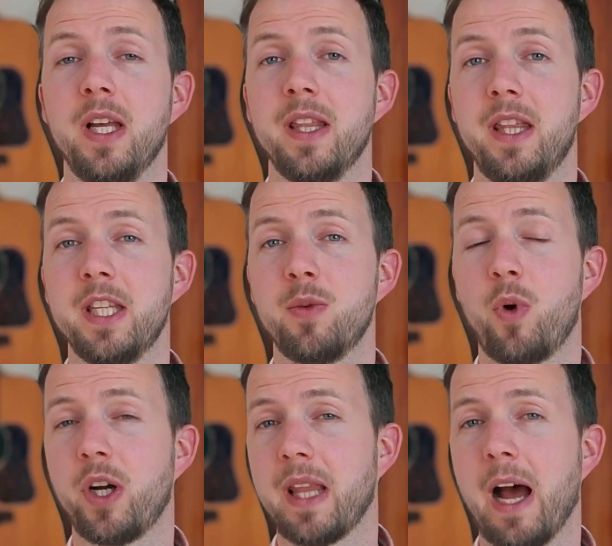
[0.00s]
this
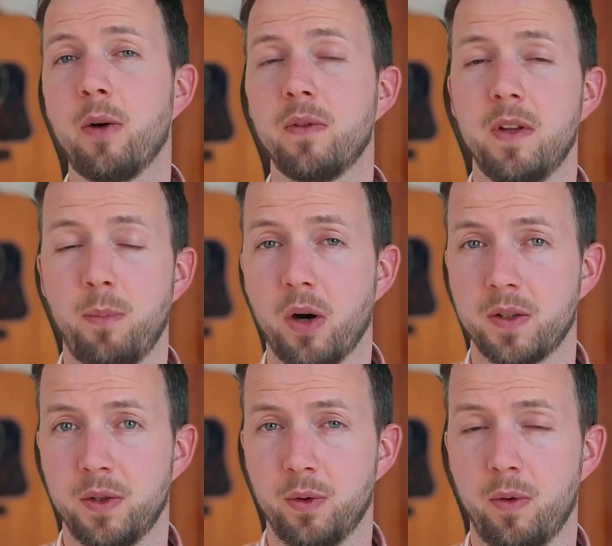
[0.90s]
worked out of the
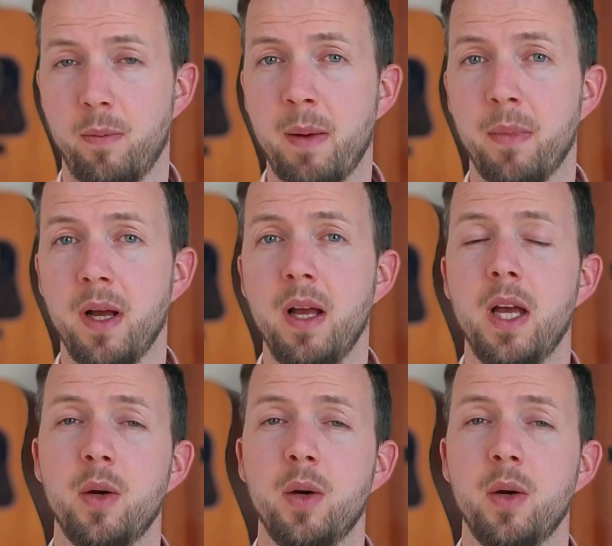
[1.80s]
box. You remember,